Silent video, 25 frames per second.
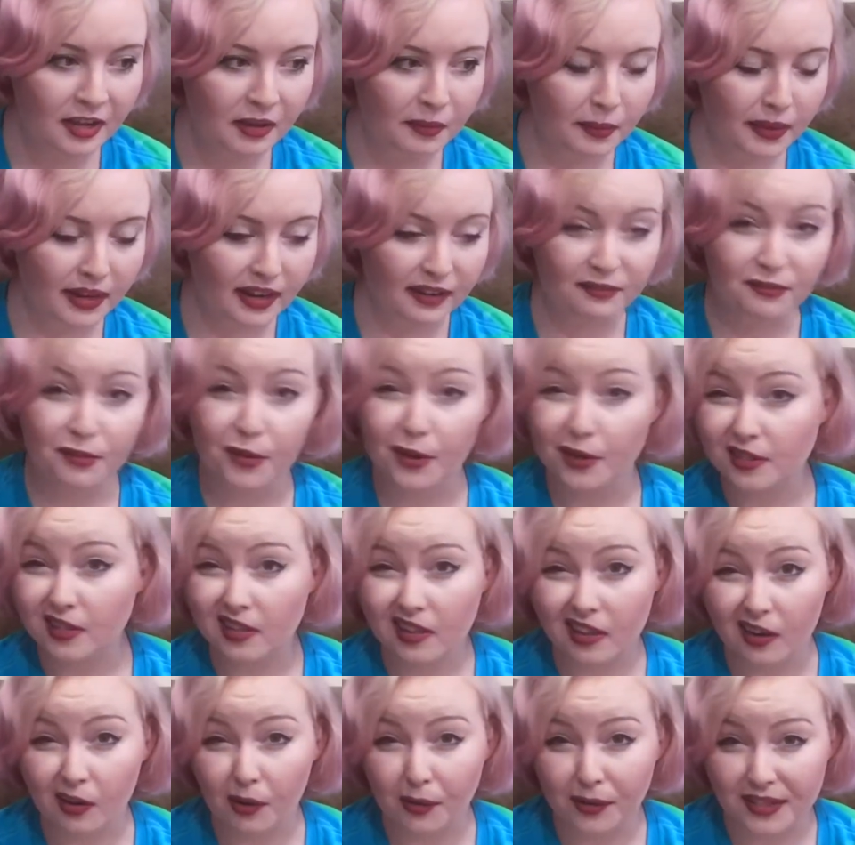but
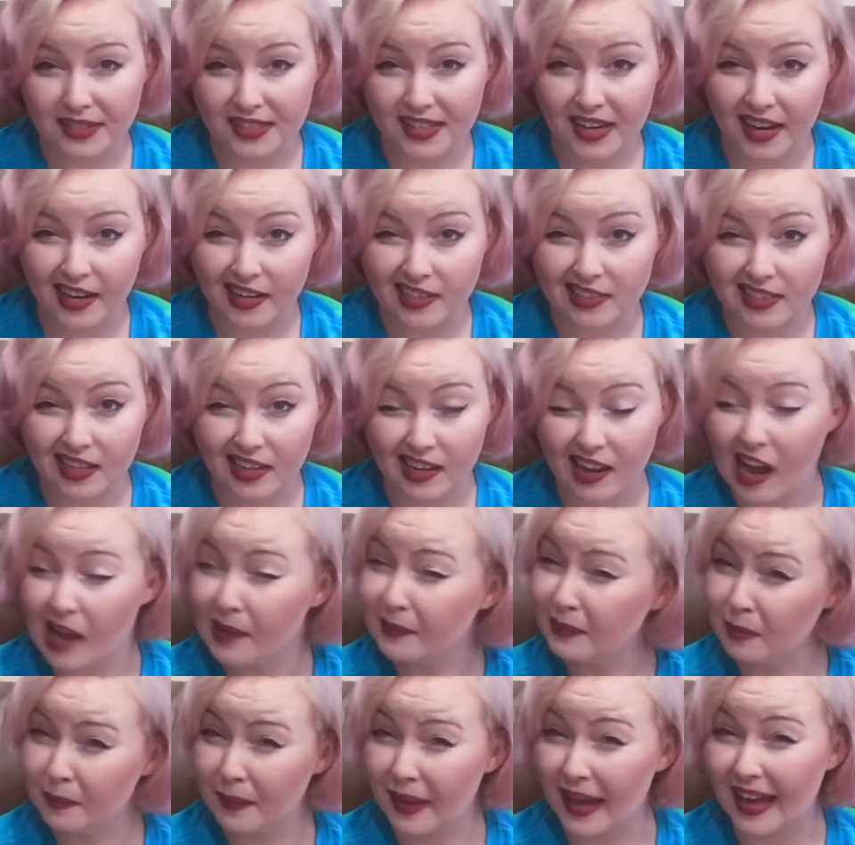unfortunately it only takes a
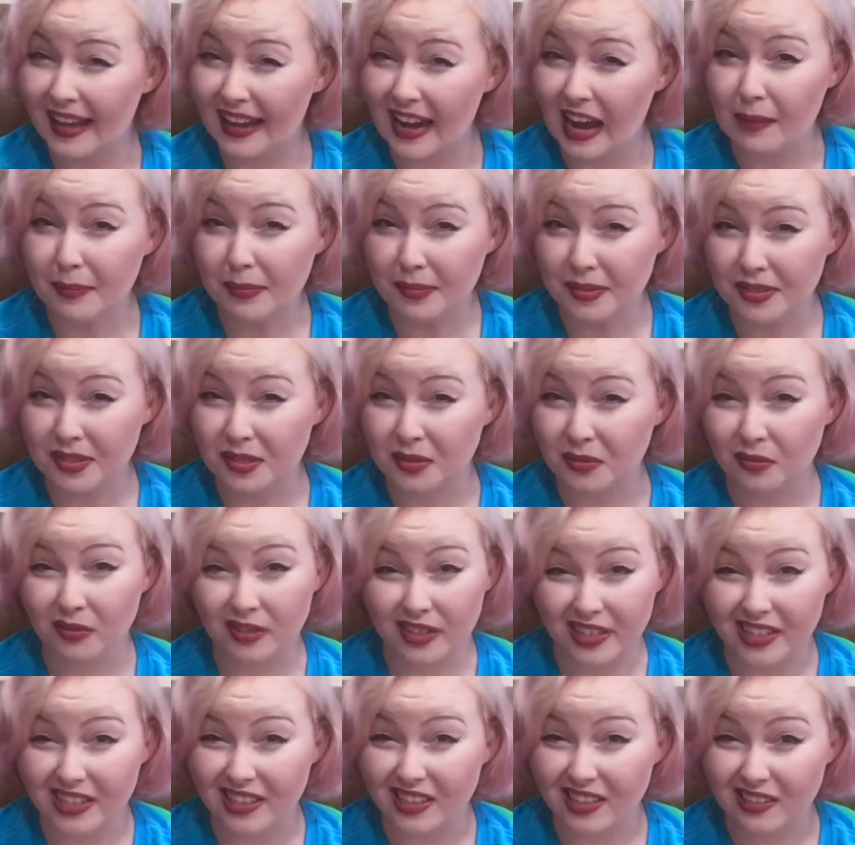couple bad apples to
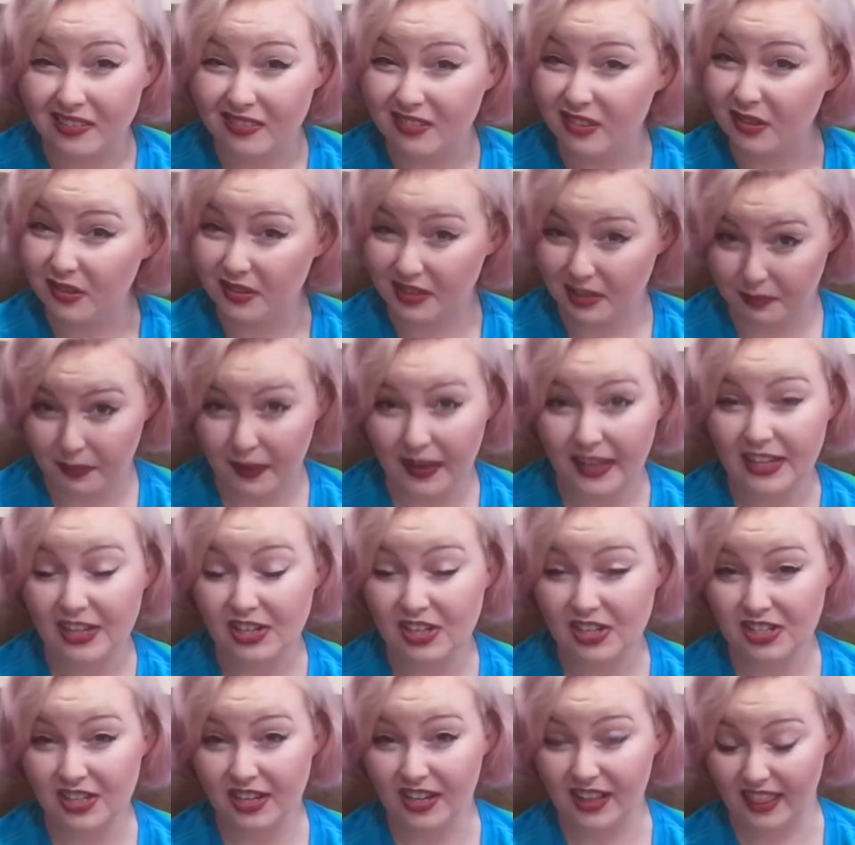really ruin the
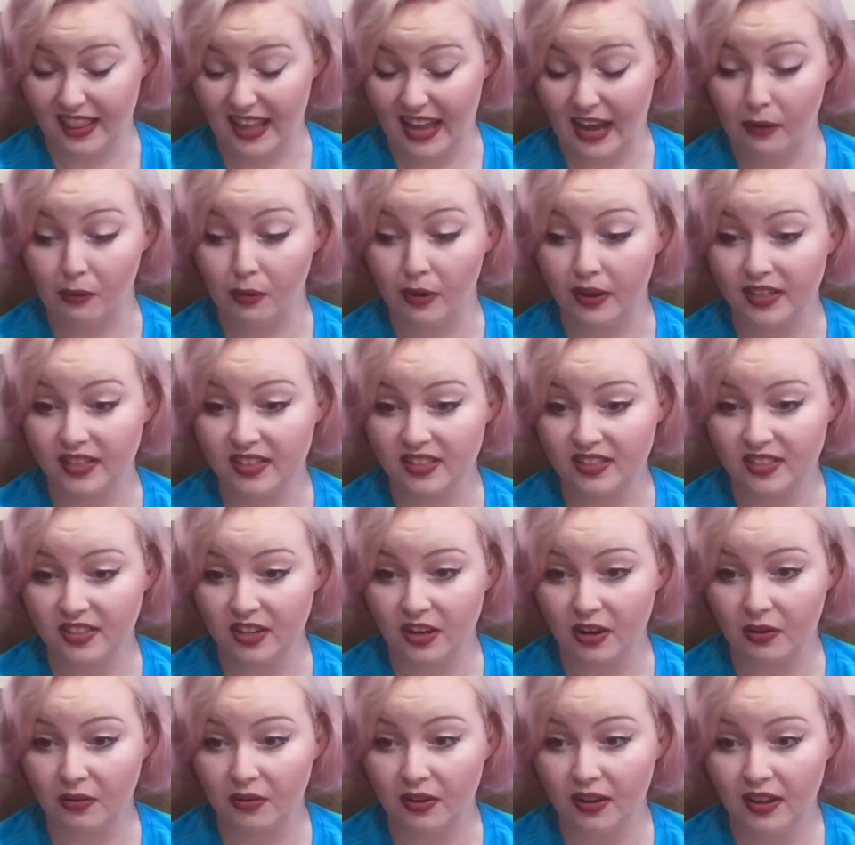bunch in that one.
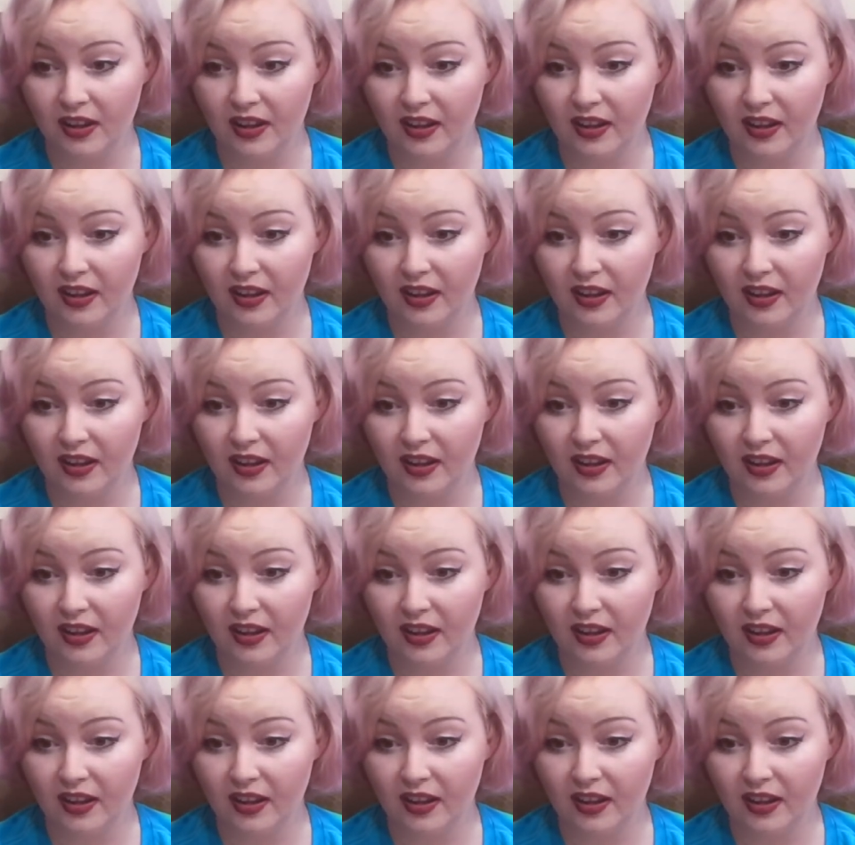So